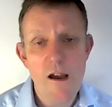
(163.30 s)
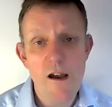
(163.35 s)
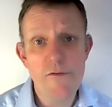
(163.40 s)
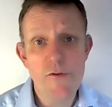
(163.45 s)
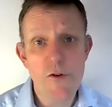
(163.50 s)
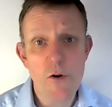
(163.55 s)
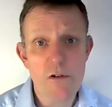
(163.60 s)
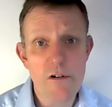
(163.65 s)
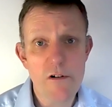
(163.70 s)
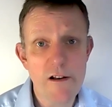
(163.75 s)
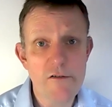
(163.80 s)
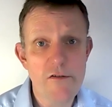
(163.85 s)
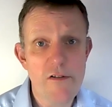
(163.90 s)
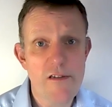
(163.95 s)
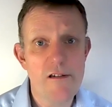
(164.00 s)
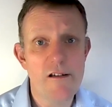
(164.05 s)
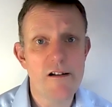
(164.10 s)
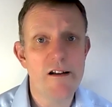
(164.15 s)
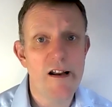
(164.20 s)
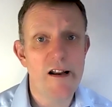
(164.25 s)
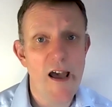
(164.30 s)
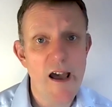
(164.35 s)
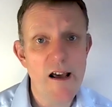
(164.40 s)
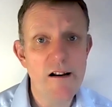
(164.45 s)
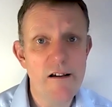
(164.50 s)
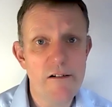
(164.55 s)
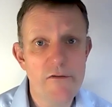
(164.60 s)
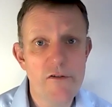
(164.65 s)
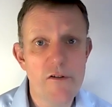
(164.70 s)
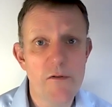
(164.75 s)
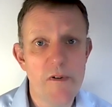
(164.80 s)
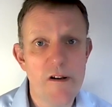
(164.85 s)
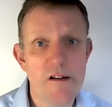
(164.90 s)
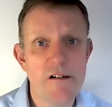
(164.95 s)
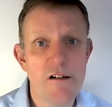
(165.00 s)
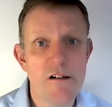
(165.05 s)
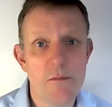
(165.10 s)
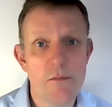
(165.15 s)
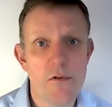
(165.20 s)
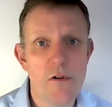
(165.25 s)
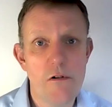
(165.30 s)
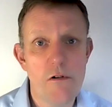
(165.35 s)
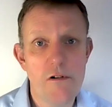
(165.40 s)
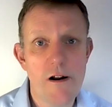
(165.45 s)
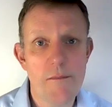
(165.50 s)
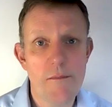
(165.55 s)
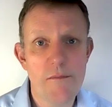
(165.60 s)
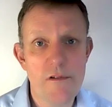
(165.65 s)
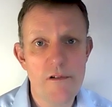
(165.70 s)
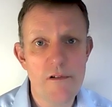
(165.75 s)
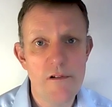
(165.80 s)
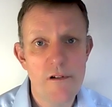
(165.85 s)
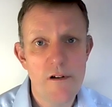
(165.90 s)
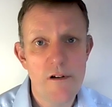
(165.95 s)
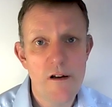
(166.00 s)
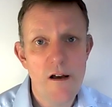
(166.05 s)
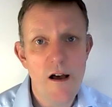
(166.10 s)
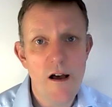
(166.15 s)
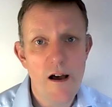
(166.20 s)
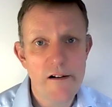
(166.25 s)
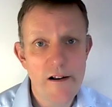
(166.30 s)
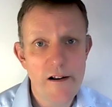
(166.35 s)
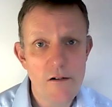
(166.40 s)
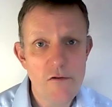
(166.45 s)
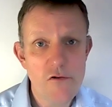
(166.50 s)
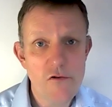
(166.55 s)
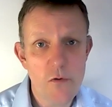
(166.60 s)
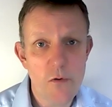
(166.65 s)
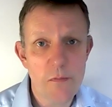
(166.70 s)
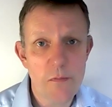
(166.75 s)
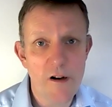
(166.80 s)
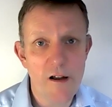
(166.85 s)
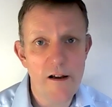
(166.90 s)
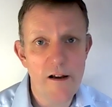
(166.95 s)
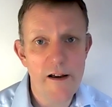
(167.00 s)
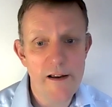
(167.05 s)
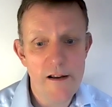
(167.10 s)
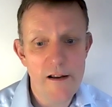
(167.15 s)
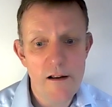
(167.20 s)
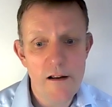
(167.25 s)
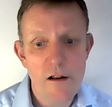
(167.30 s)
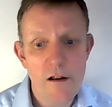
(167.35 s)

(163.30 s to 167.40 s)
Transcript: If you are interested in any of the media programmes and how to apply,